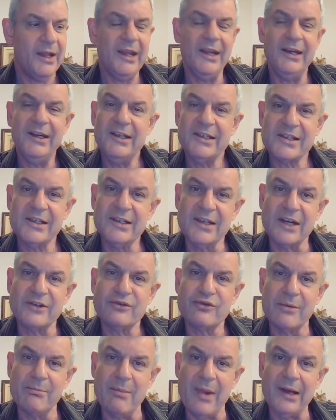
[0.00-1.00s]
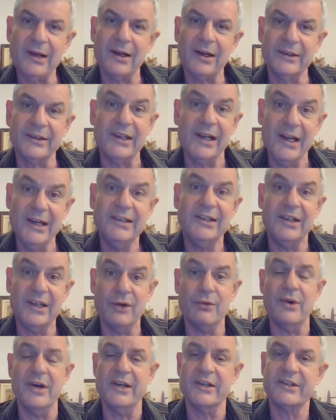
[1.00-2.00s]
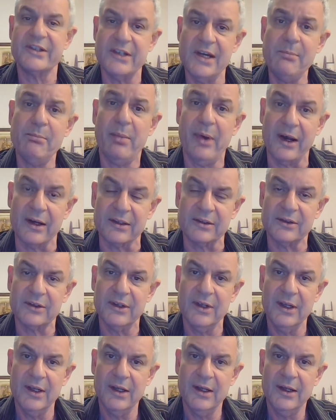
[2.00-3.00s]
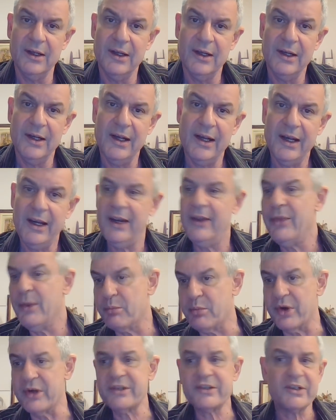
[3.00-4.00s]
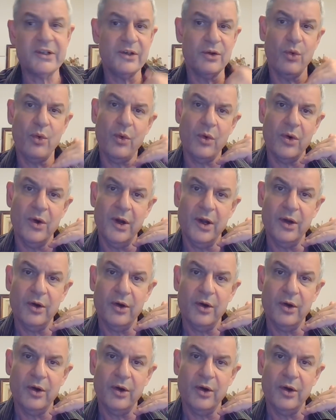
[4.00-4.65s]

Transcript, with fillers: and it's a detrimental, deleterious impact. And the person who